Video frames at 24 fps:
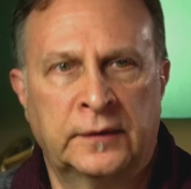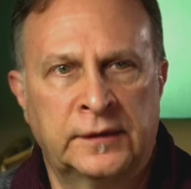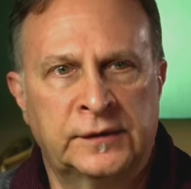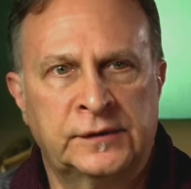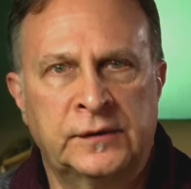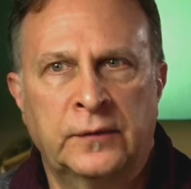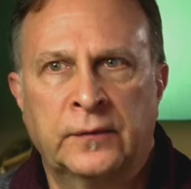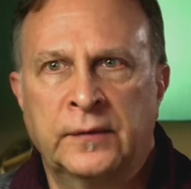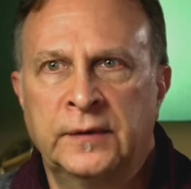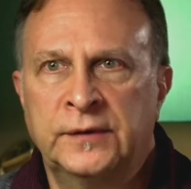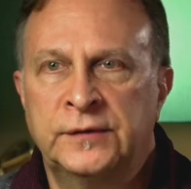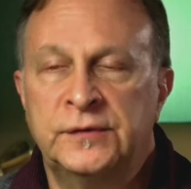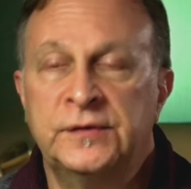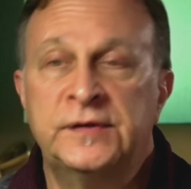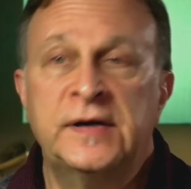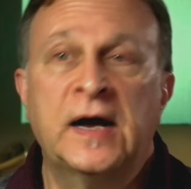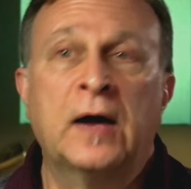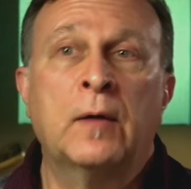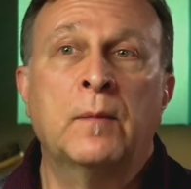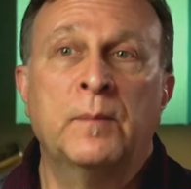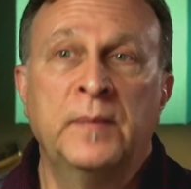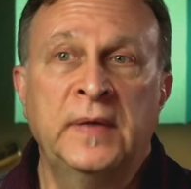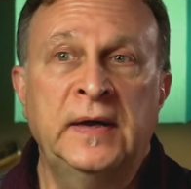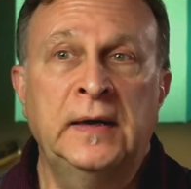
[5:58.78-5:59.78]
is going to
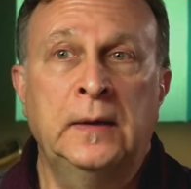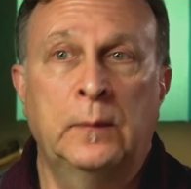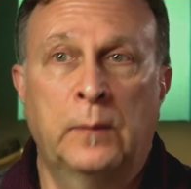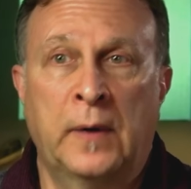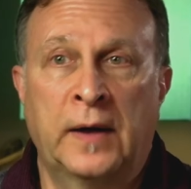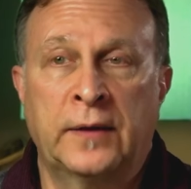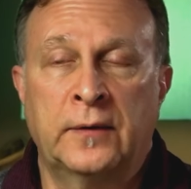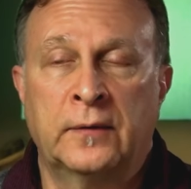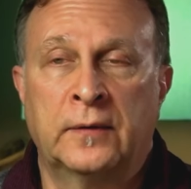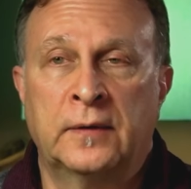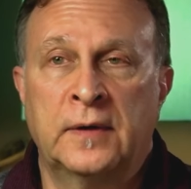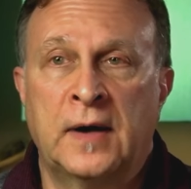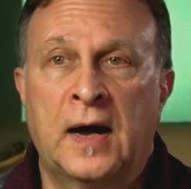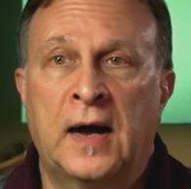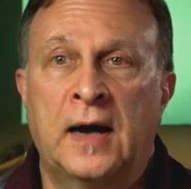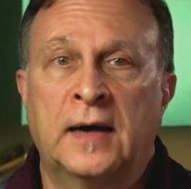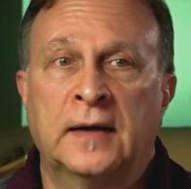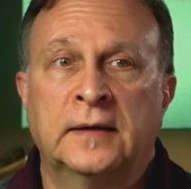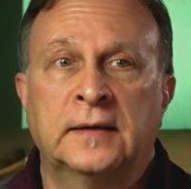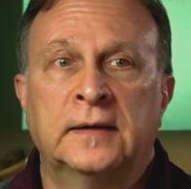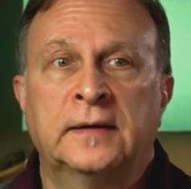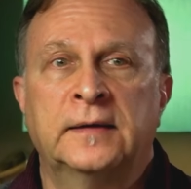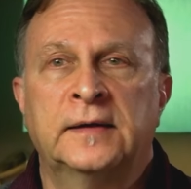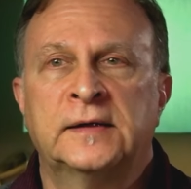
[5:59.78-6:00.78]
tell me whether or
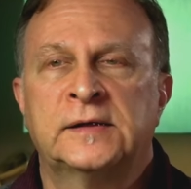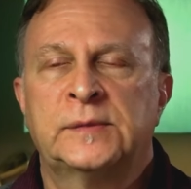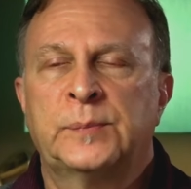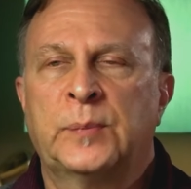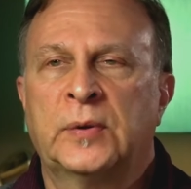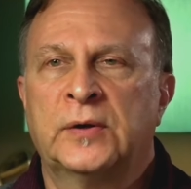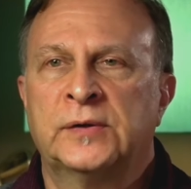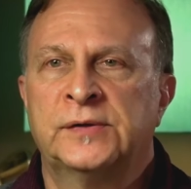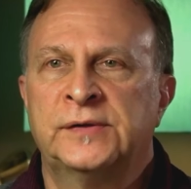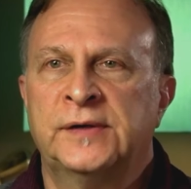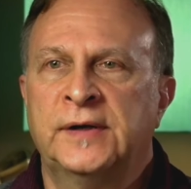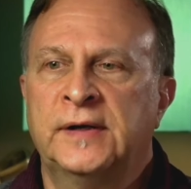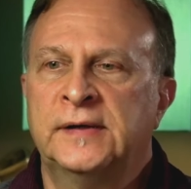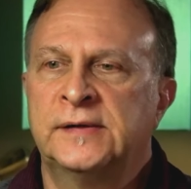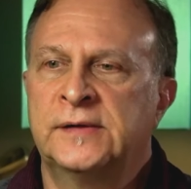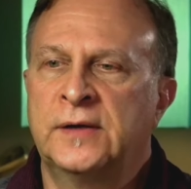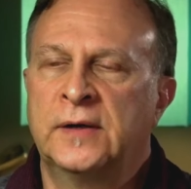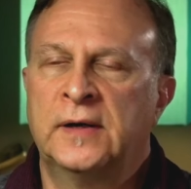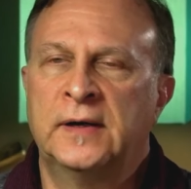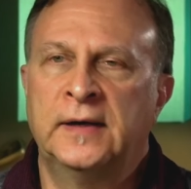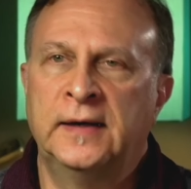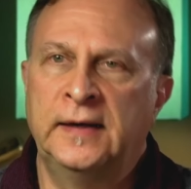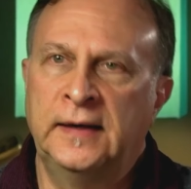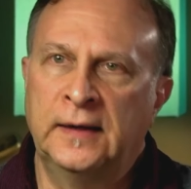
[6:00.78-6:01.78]
not this person is
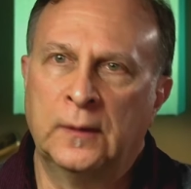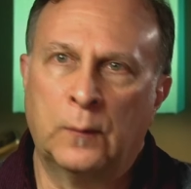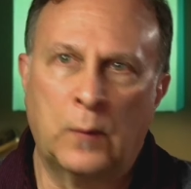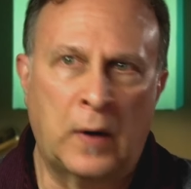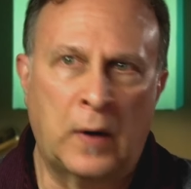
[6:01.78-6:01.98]
going to need a